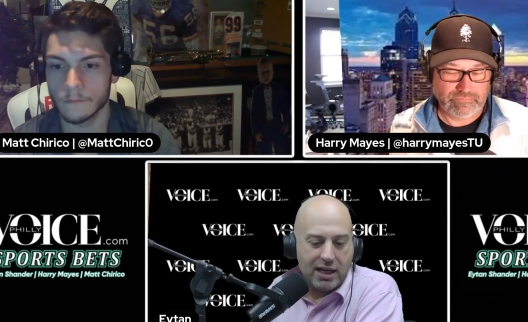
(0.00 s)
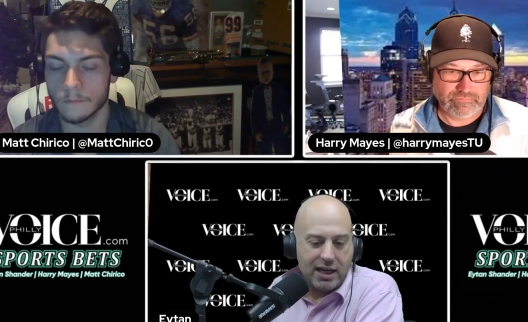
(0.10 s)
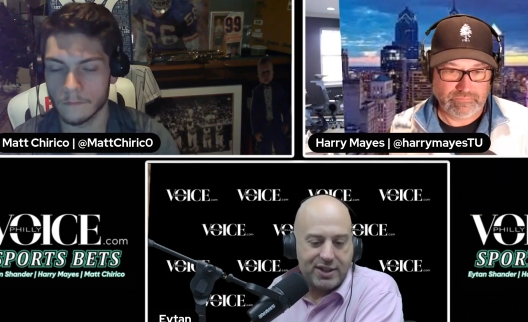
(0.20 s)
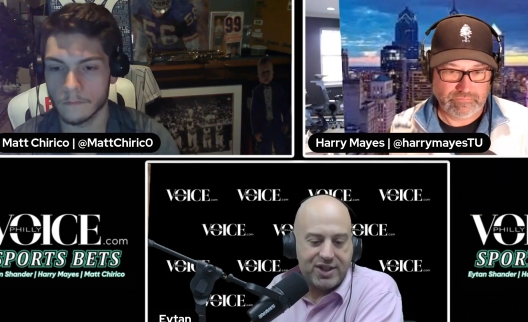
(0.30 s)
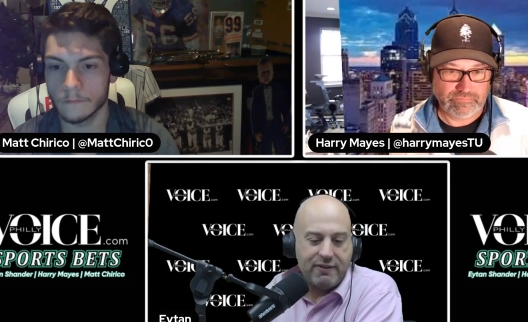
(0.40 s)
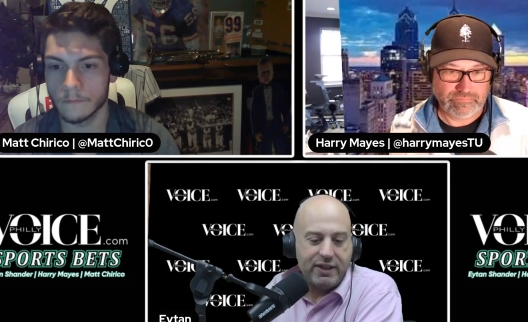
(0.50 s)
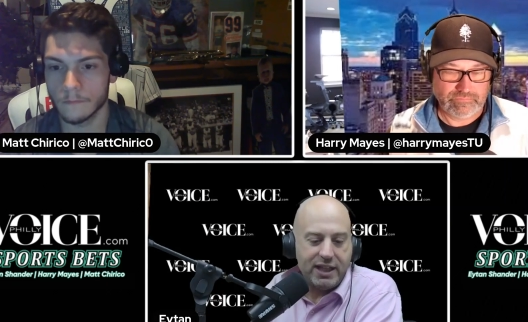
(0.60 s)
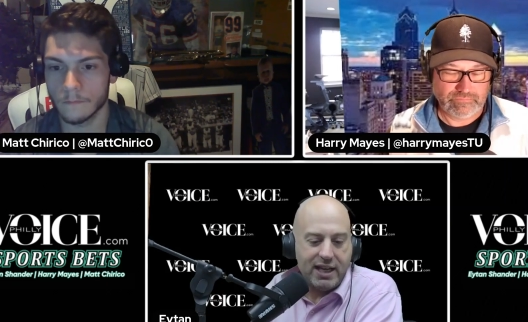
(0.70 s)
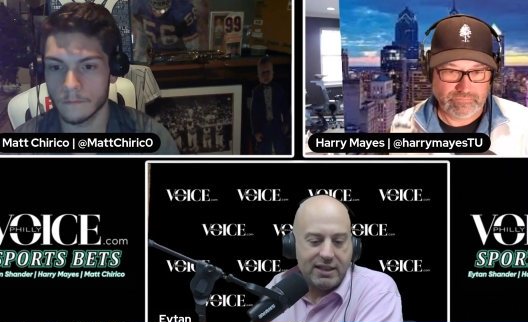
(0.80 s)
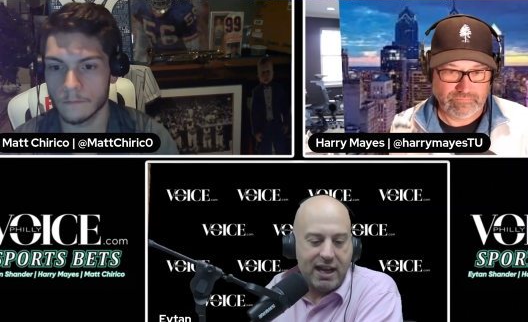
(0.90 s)
Speaker 1: It's
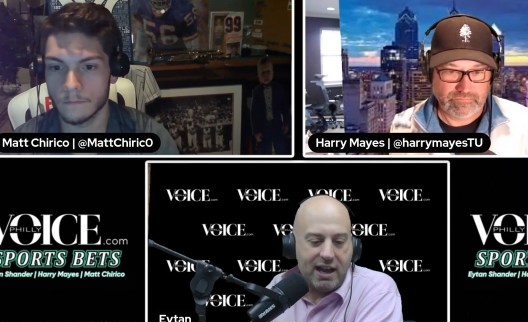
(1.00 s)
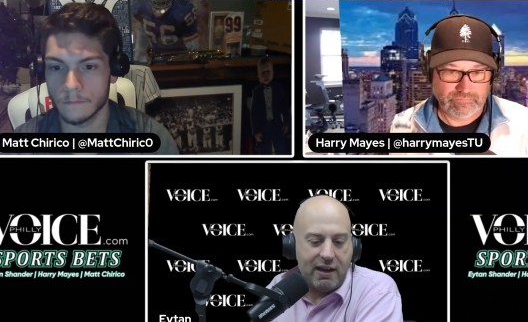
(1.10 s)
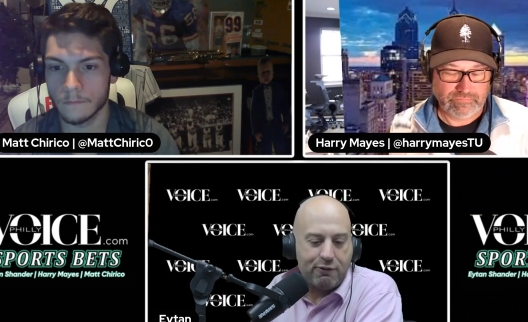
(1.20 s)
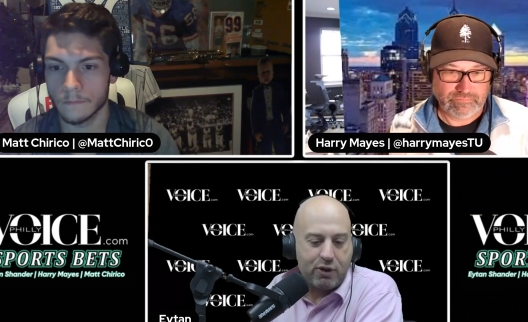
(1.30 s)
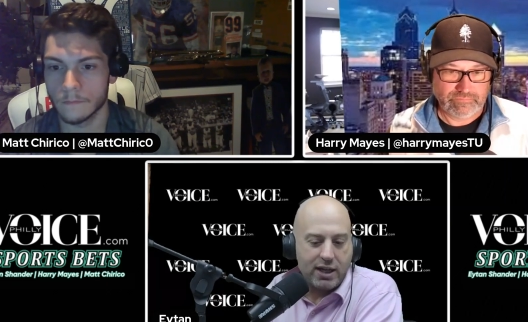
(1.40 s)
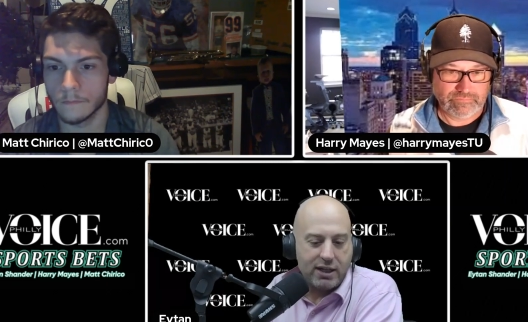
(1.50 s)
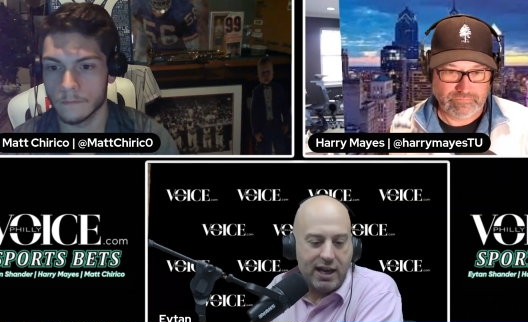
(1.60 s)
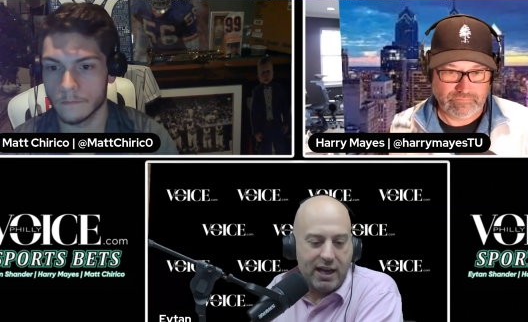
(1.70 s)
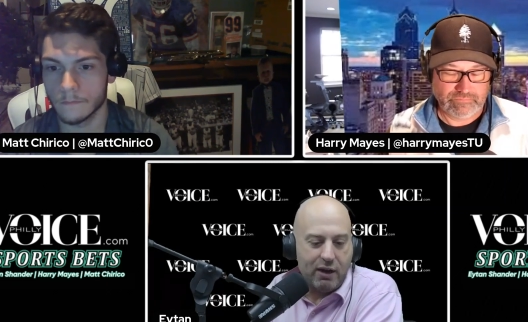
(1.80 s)
78 and a half right now.